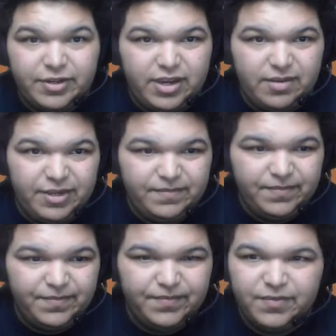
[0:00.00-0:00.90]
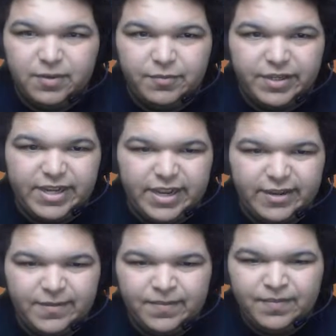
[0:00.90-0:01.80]
Tokiyami. Wing attack.
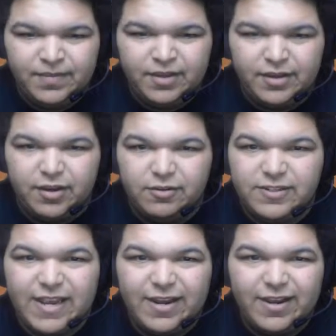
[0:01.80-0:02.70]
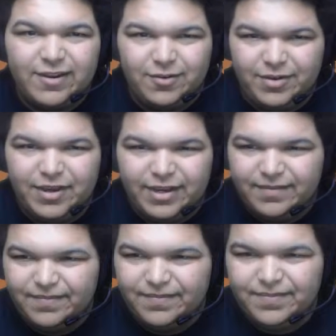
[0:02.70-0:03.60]
There you go. Psyduck, okay.
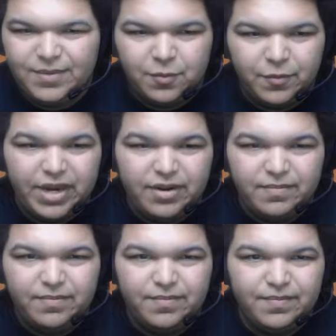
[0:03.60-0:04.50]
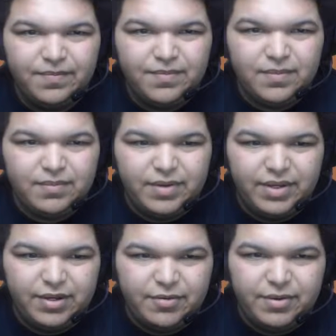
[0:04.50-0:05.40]
Random.
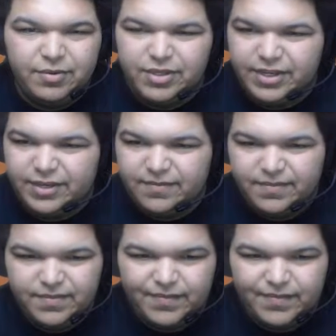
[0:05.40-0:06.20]
But you know what, we'll dig it.